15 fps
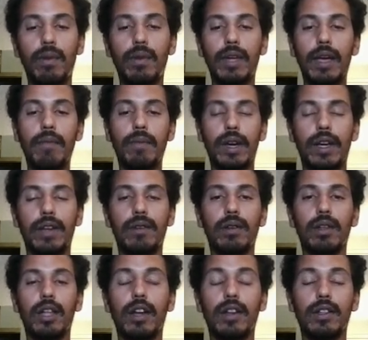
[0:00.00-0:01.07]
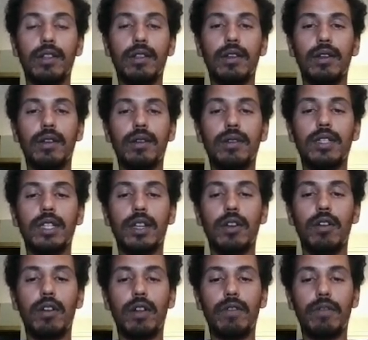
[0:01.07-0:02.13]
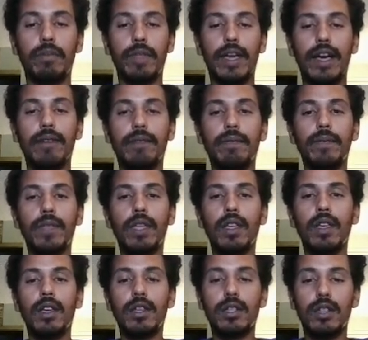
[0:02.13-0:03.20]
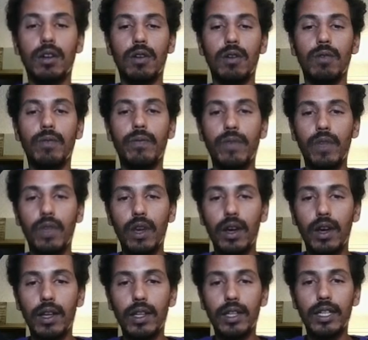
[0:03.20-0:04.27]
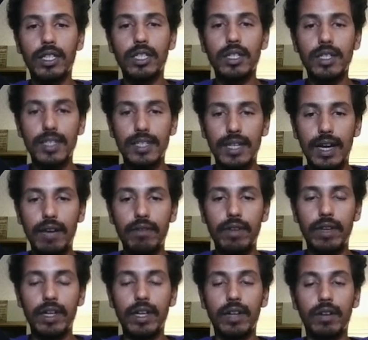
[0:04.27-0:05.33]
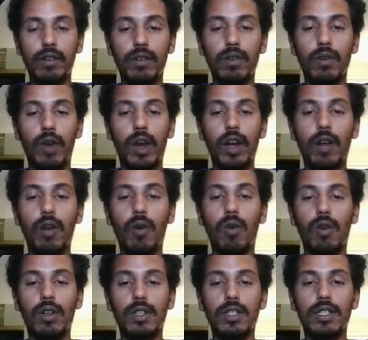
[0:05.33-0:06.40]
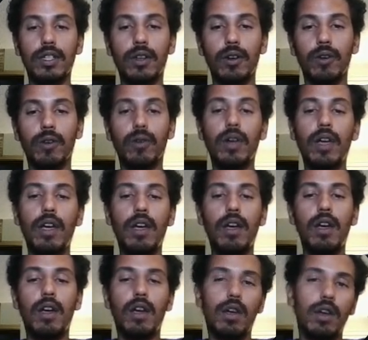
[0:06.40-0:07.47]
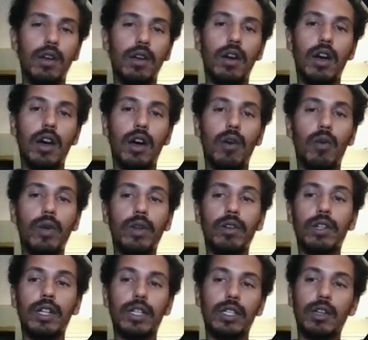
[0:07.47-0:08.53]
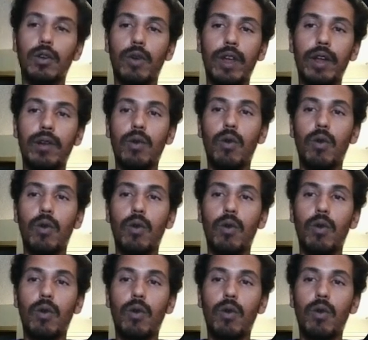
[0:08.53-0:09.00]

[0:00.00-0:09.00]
get a lot of the security from that. So let's just dive in and create a course. So when you click the Create